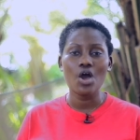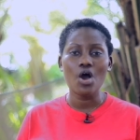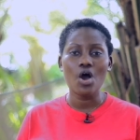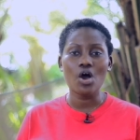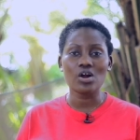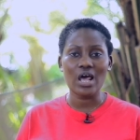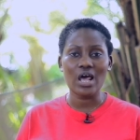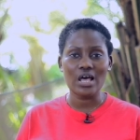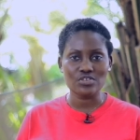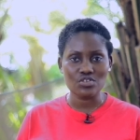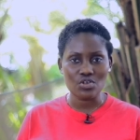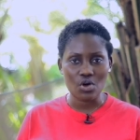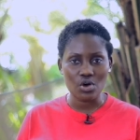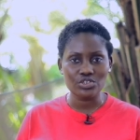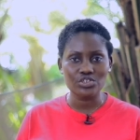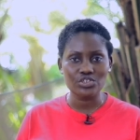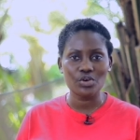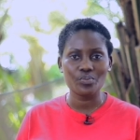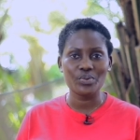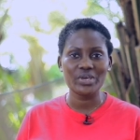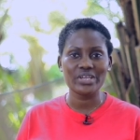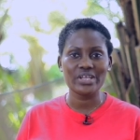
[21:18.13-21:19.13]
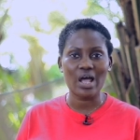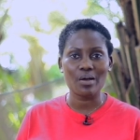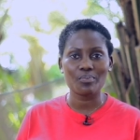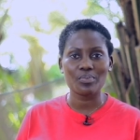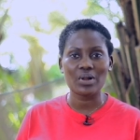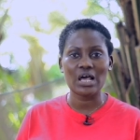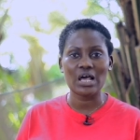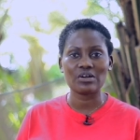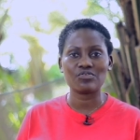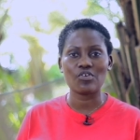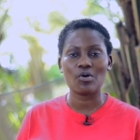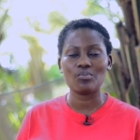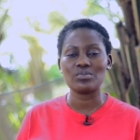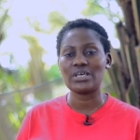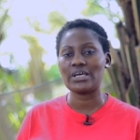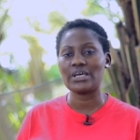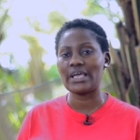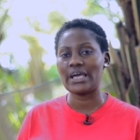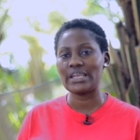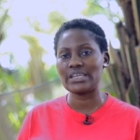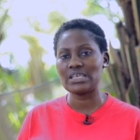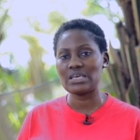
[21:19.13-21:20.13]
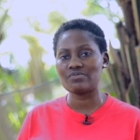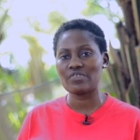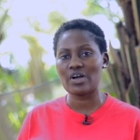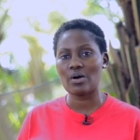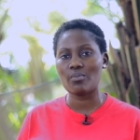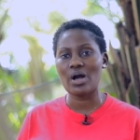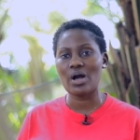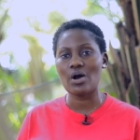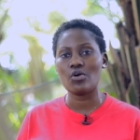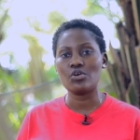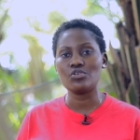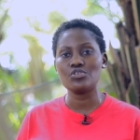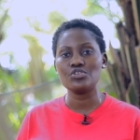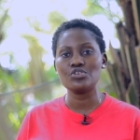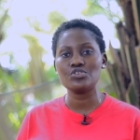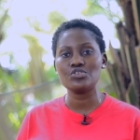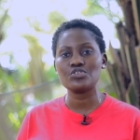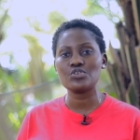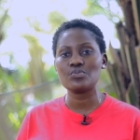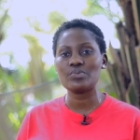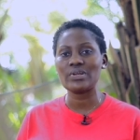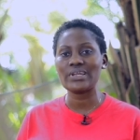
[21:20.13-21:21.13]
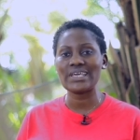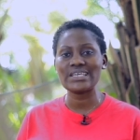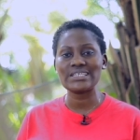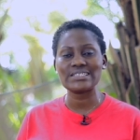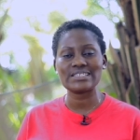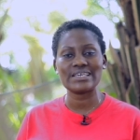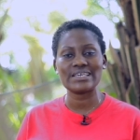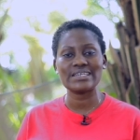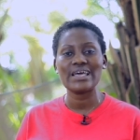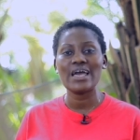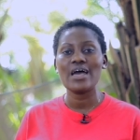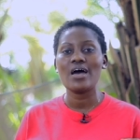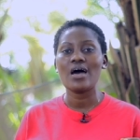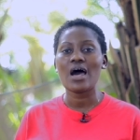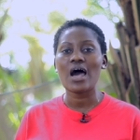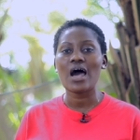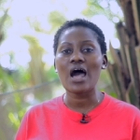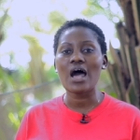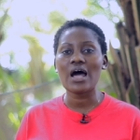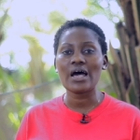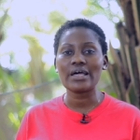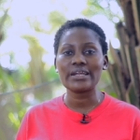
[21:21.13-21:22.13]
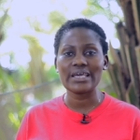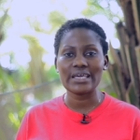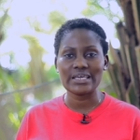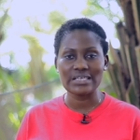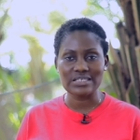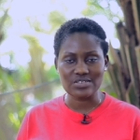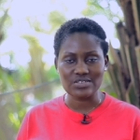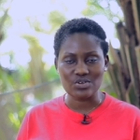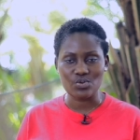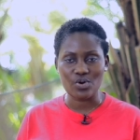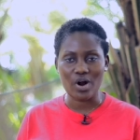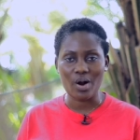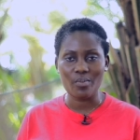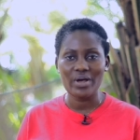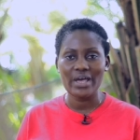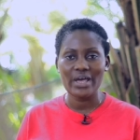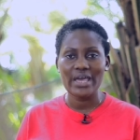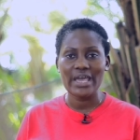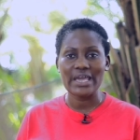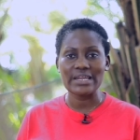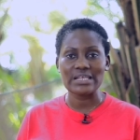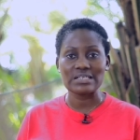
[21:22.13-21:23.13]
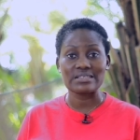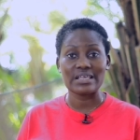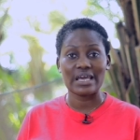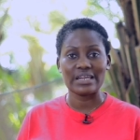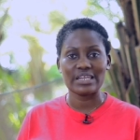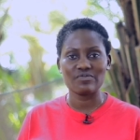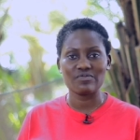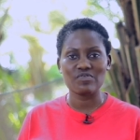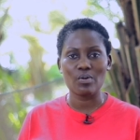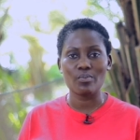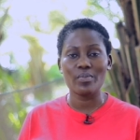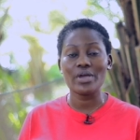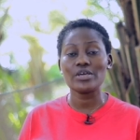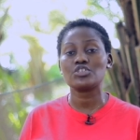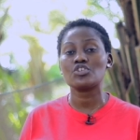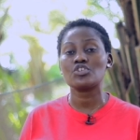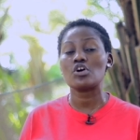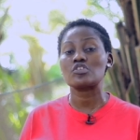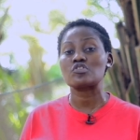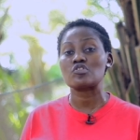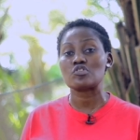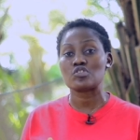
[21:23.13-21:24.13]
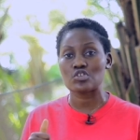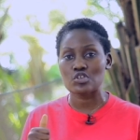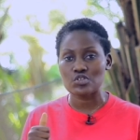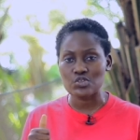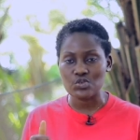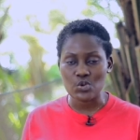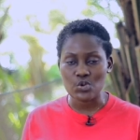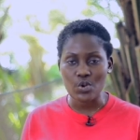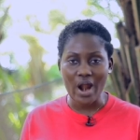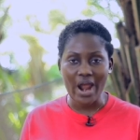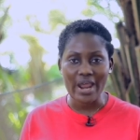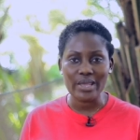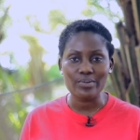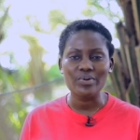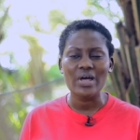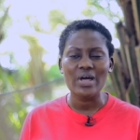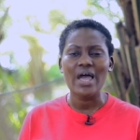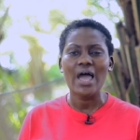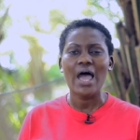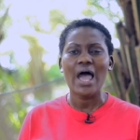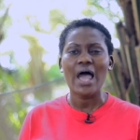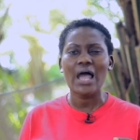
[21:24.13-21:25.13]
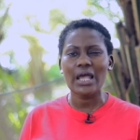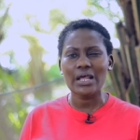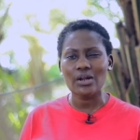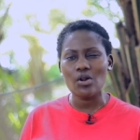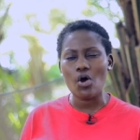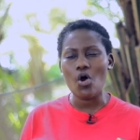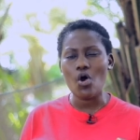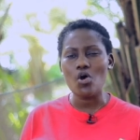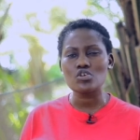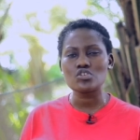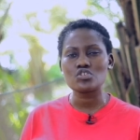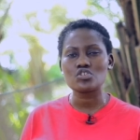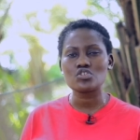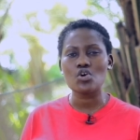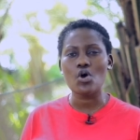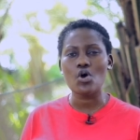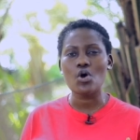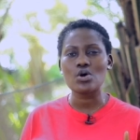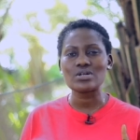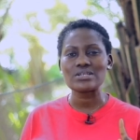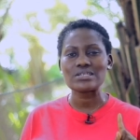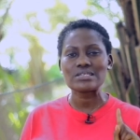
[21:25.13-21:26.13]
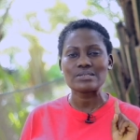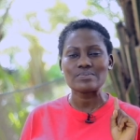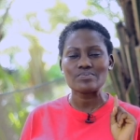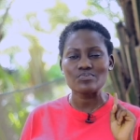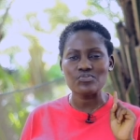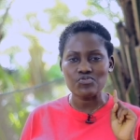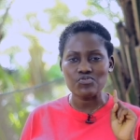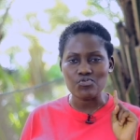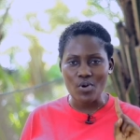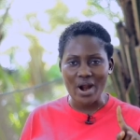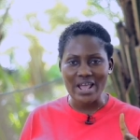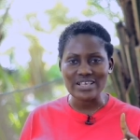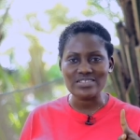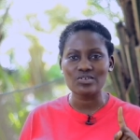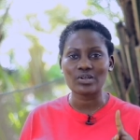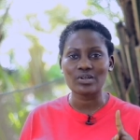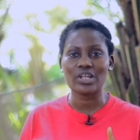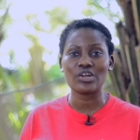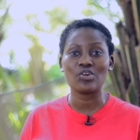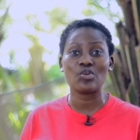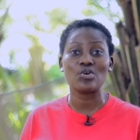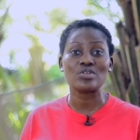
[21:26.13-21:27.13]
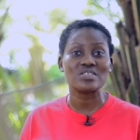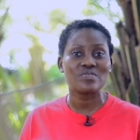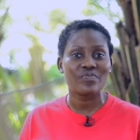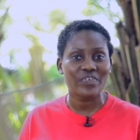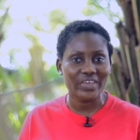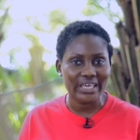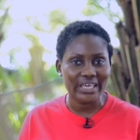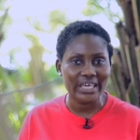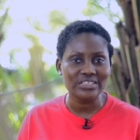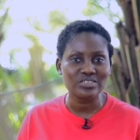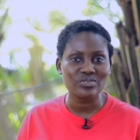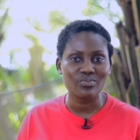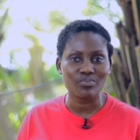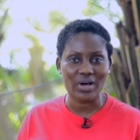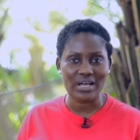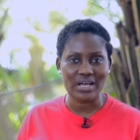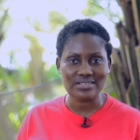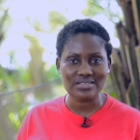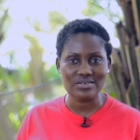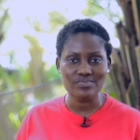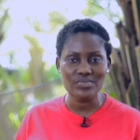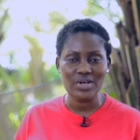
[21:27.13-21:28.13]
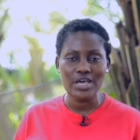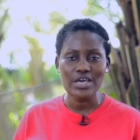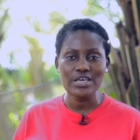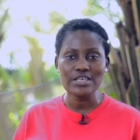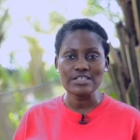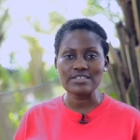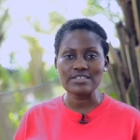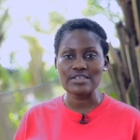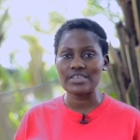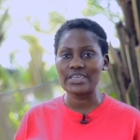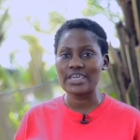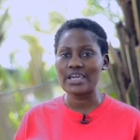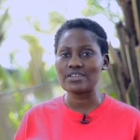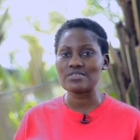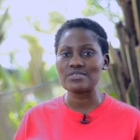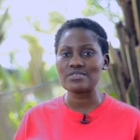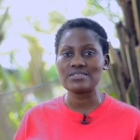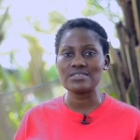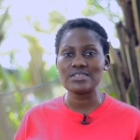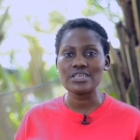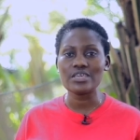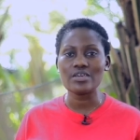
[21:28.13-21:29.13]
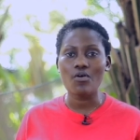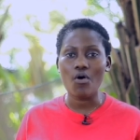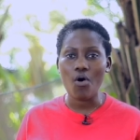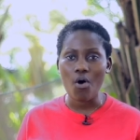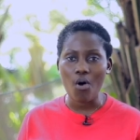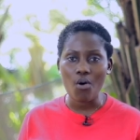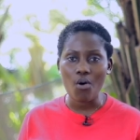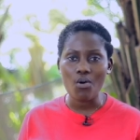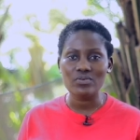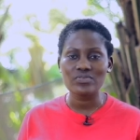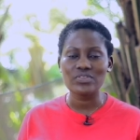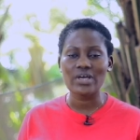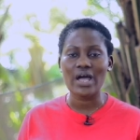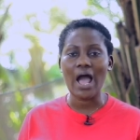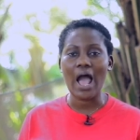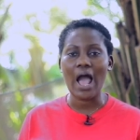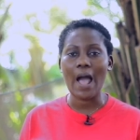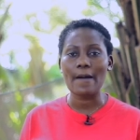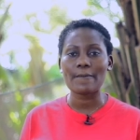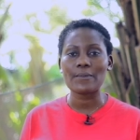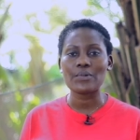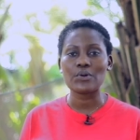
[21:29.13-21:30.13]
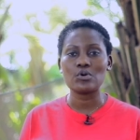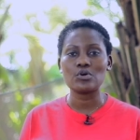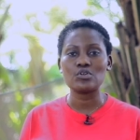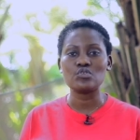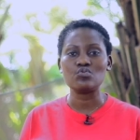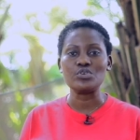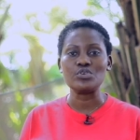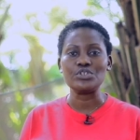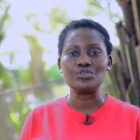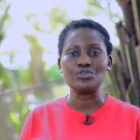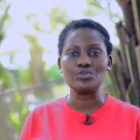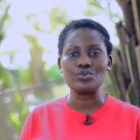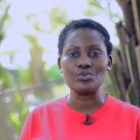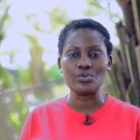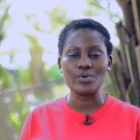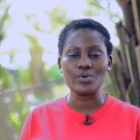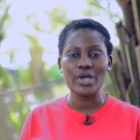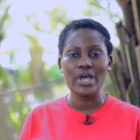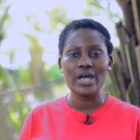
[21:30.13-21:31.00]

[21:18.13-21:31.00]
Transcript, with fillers: on our social media platform, The Ghanaian Farmer, on YouTube, LinkedIn, and Instagram. It is Ghanaian Farmer. Make sure to subscribe and also press on the notification button so you get to see all the upload we do